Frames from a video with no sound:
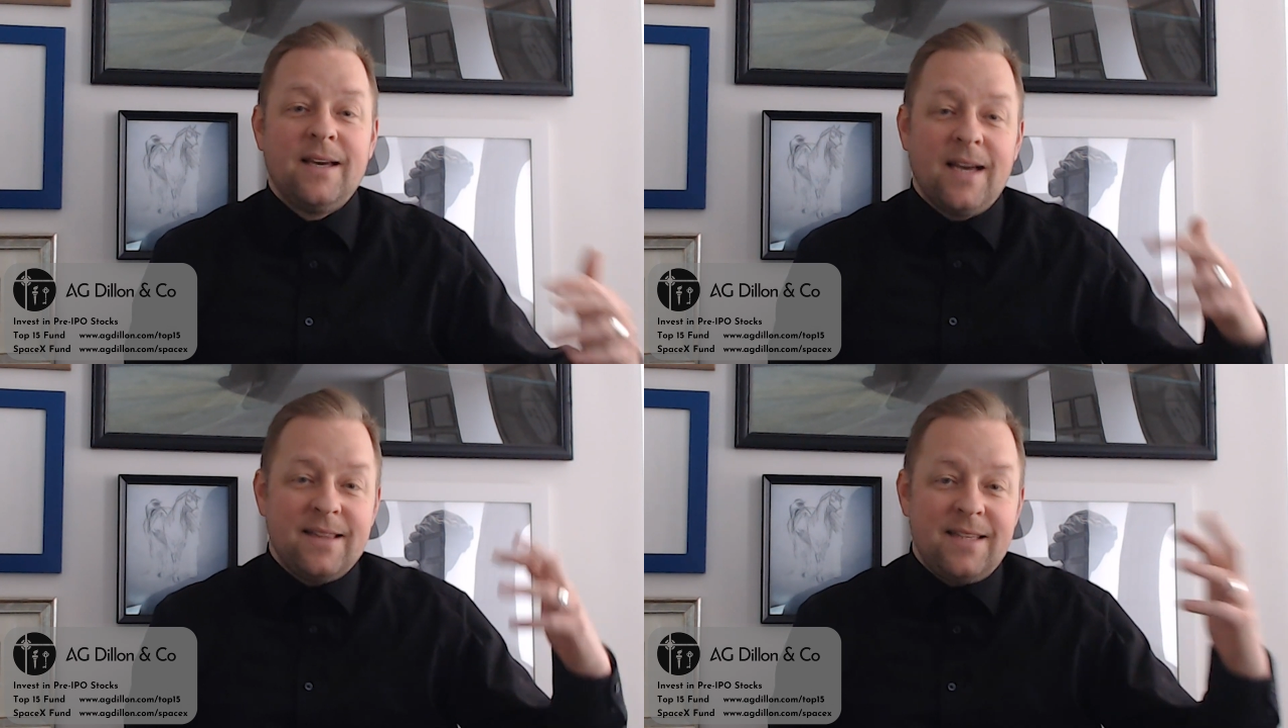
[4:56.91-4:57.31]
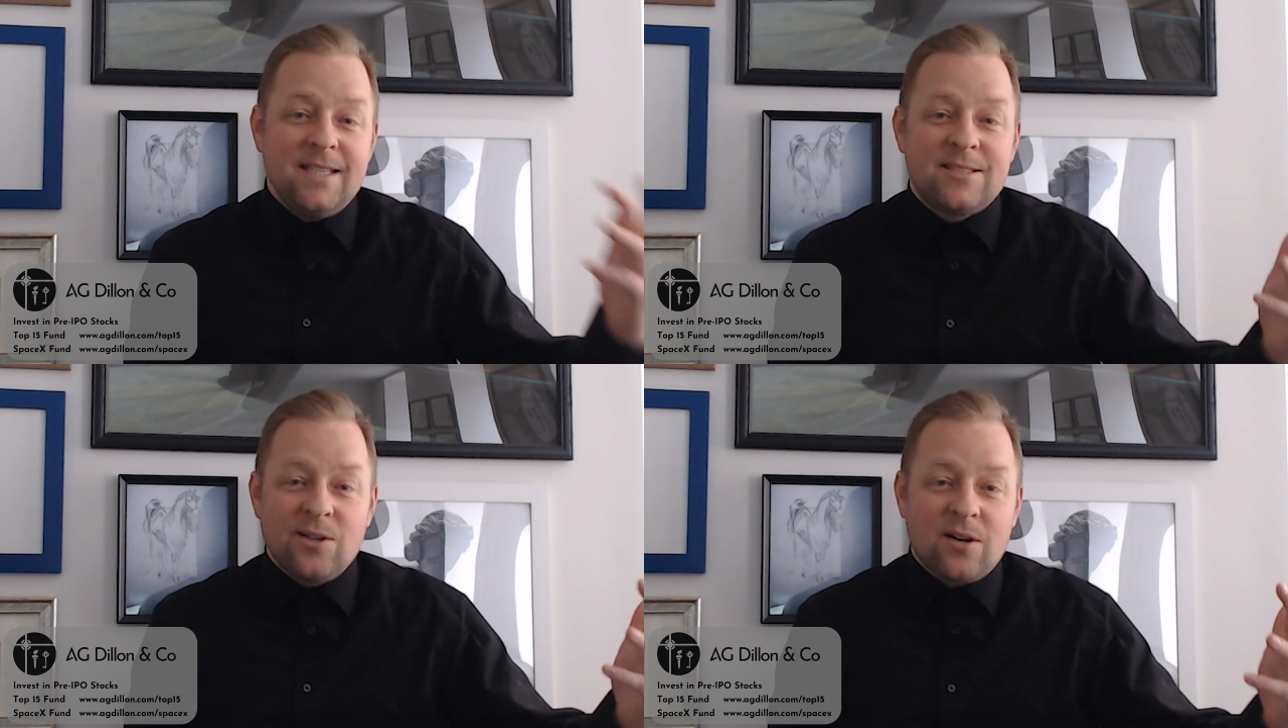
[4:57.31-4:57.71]
and
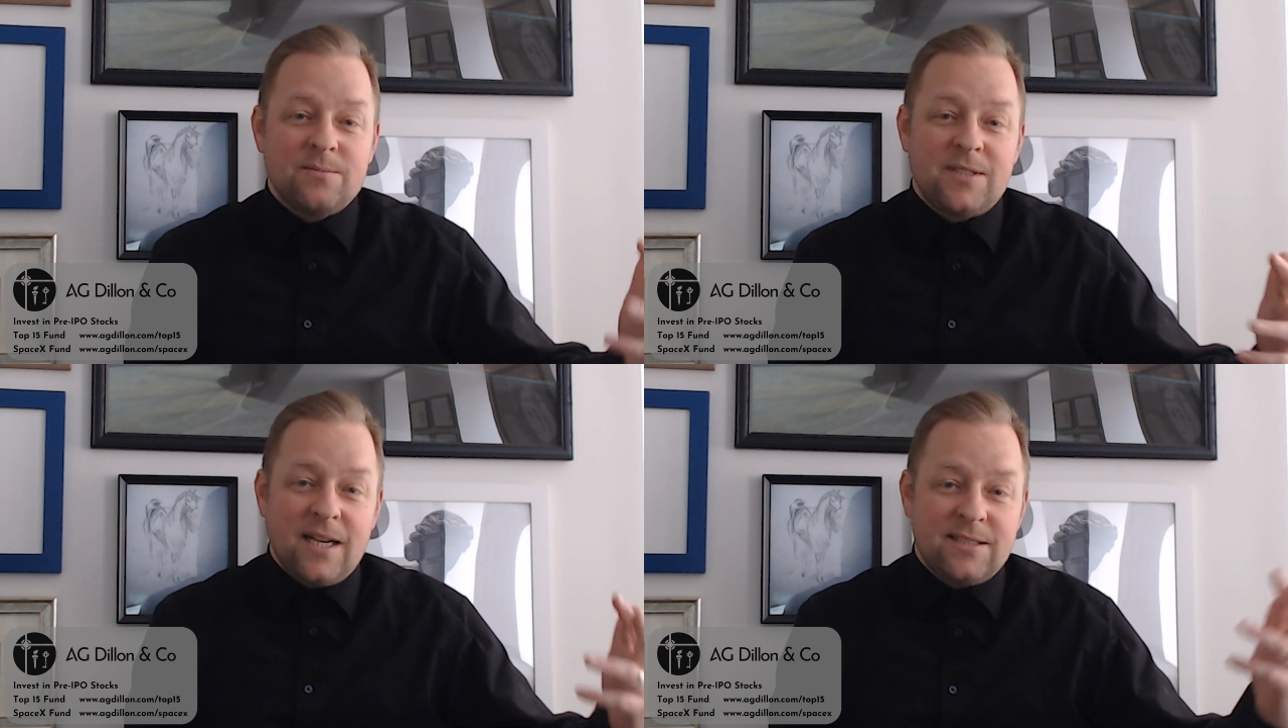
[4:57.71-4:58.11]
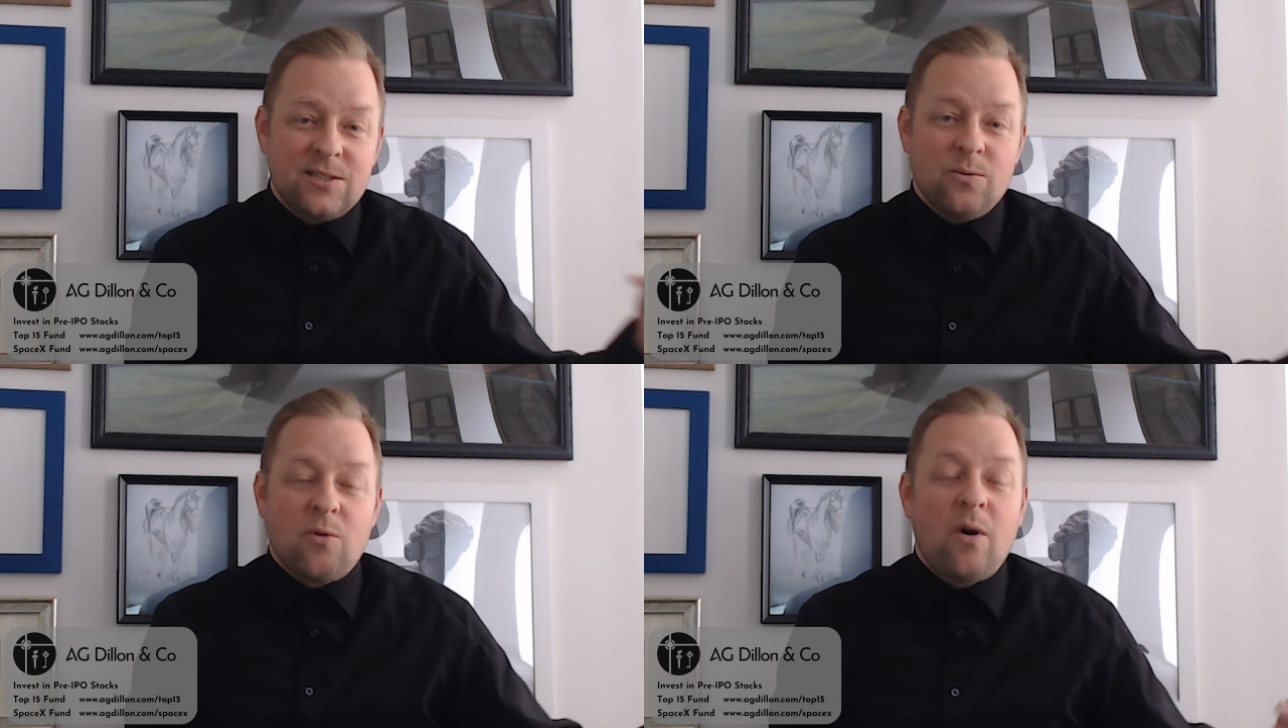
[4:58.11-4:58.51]
these
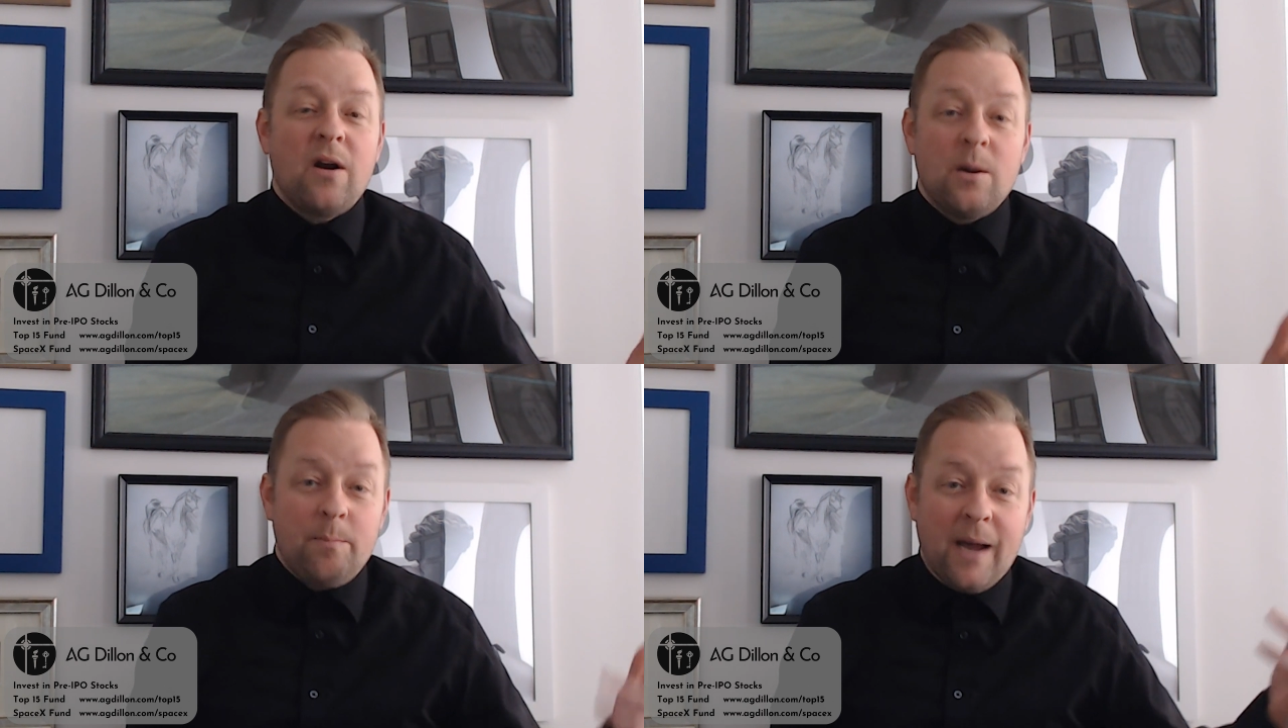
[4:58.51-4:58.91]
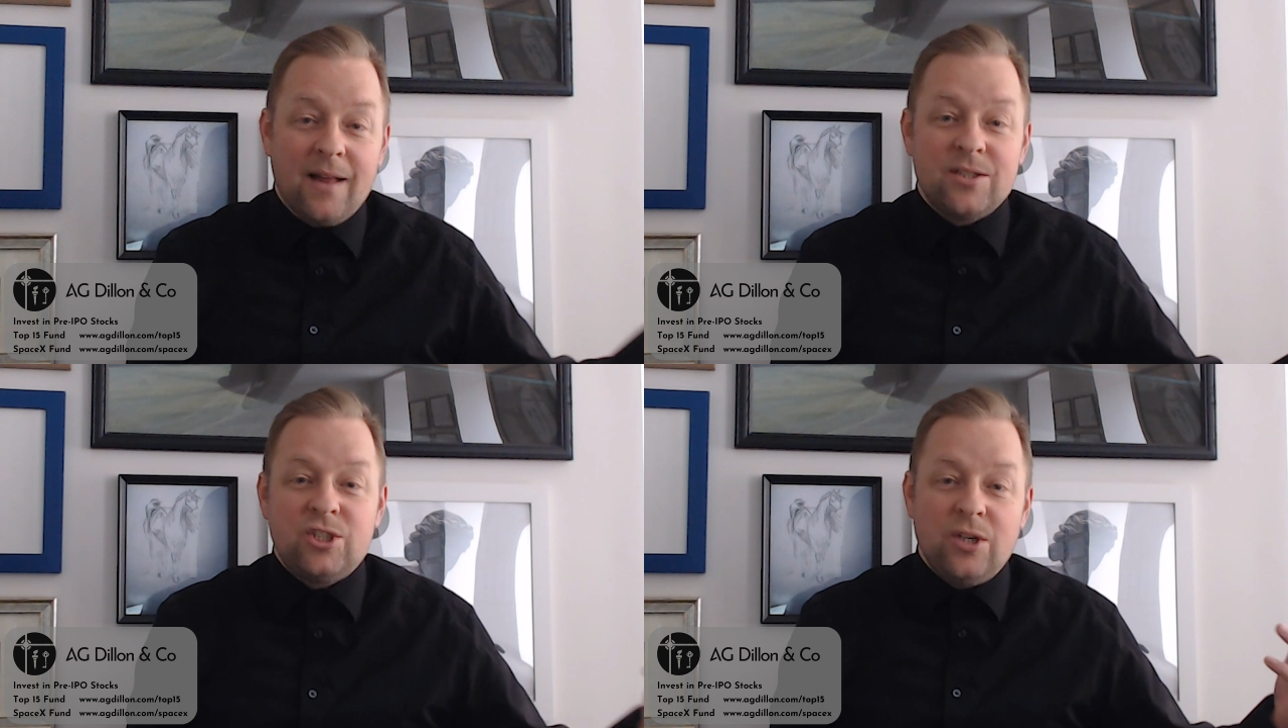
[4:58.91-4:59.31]
circumstances required a
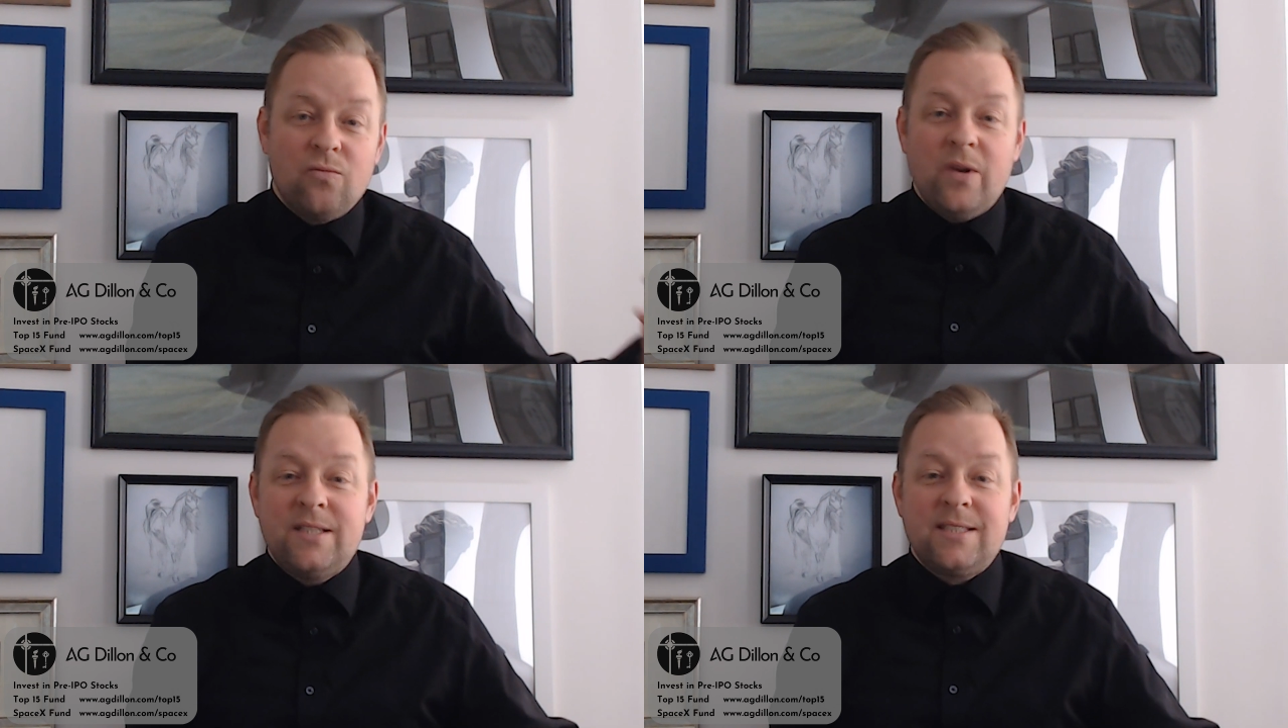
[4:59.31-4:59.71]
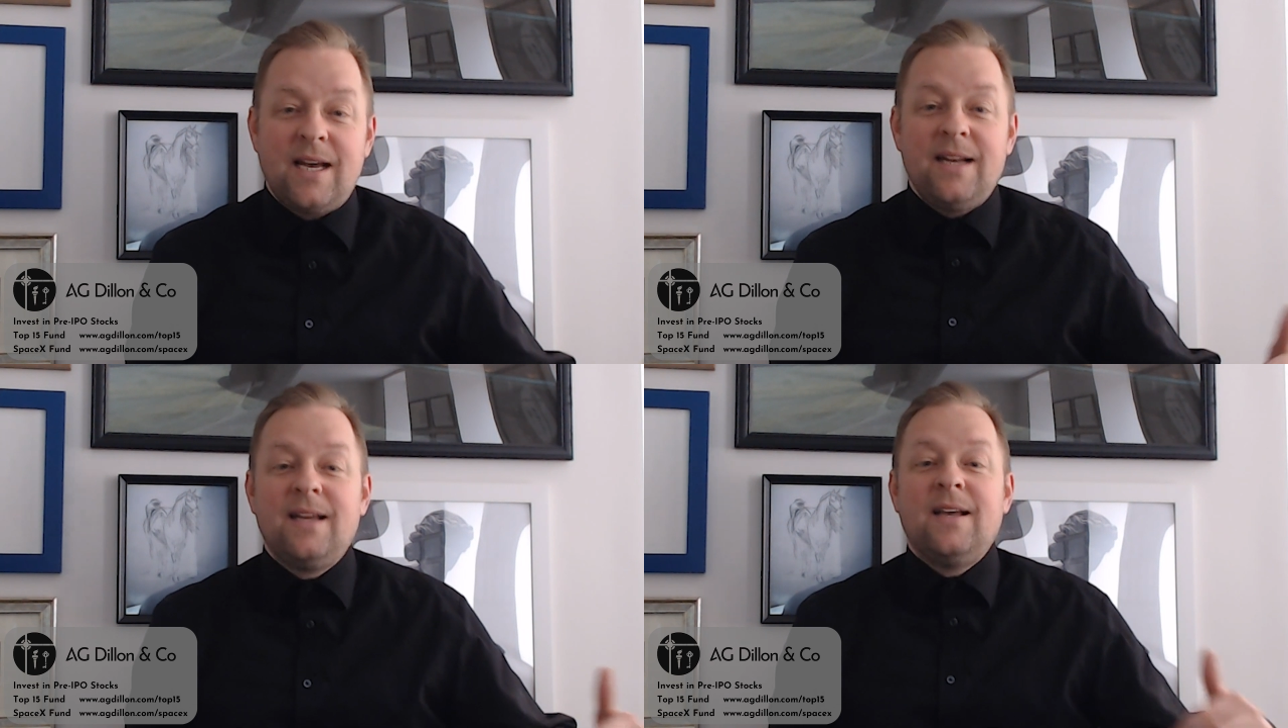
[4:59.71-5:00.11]
balance sheet
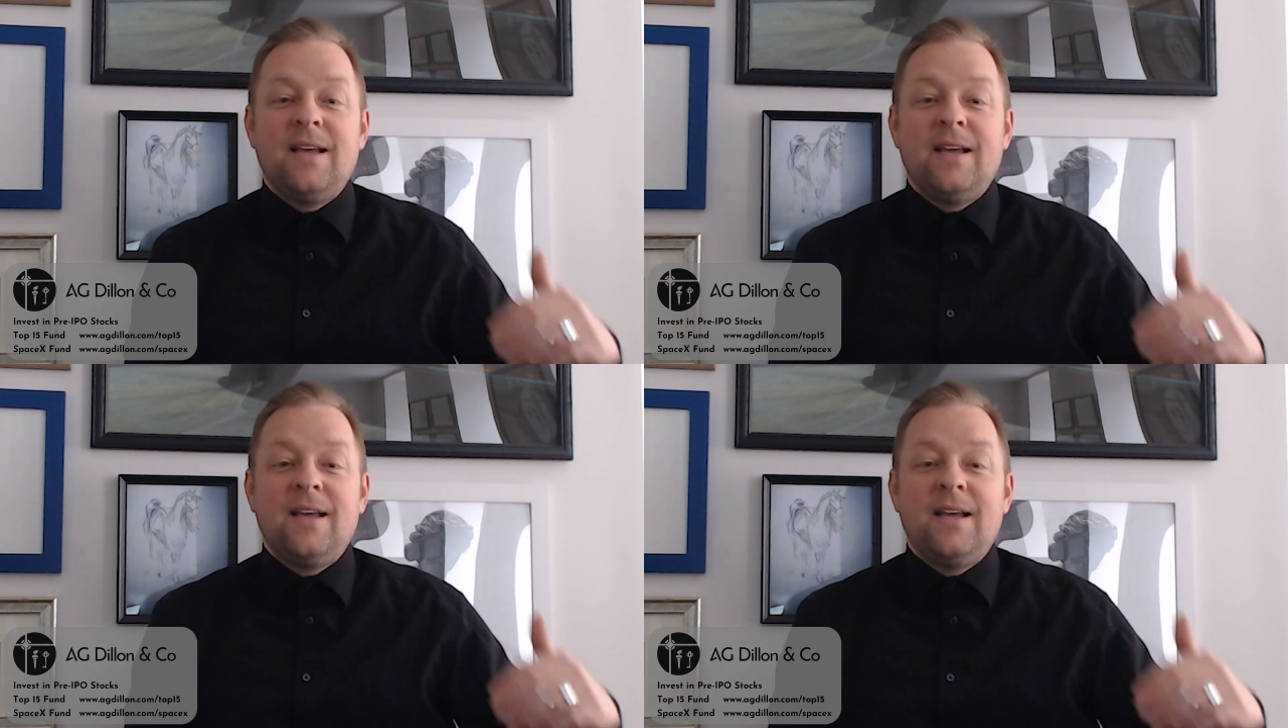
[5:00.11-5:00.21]
reset